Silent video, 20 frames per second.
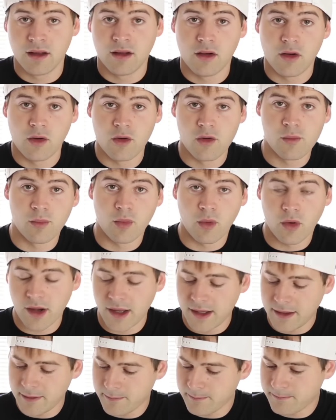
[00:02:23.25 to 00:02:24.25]
Oh
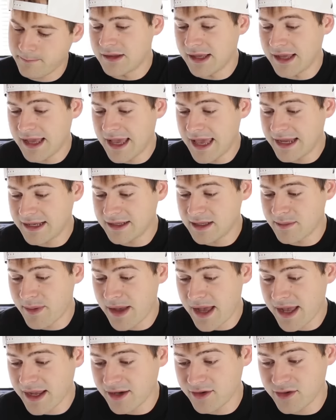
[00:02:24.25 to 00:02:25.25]
boy. They hang in the
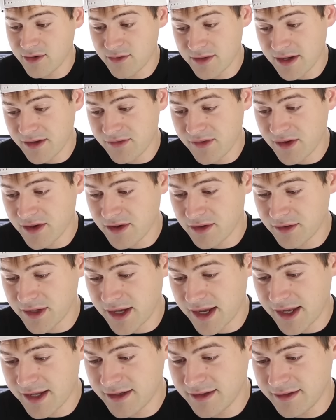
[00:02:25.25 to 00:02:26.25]
back and do nothing all
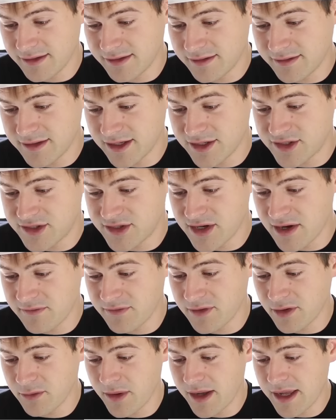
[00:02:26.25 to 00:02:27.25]
night. They shove
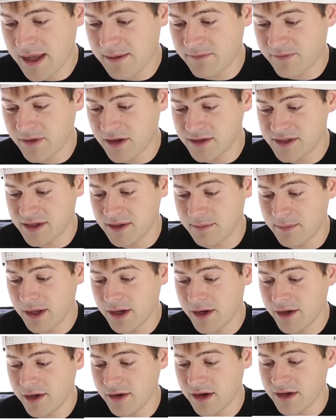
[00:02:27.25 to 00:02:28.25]
their way up front to the
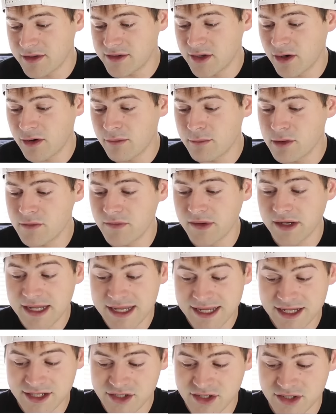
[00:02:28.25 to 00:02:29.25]
barrier and don't move an
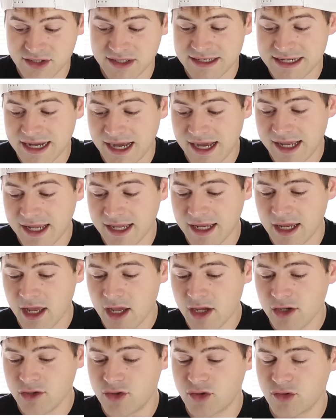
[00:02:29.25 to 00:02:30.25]
inch, denying
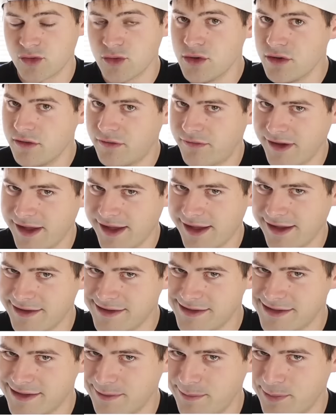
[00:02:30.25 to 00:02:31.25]
true
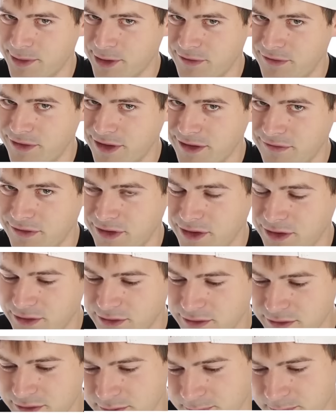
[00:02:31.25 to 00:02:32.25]
fans the perfect view.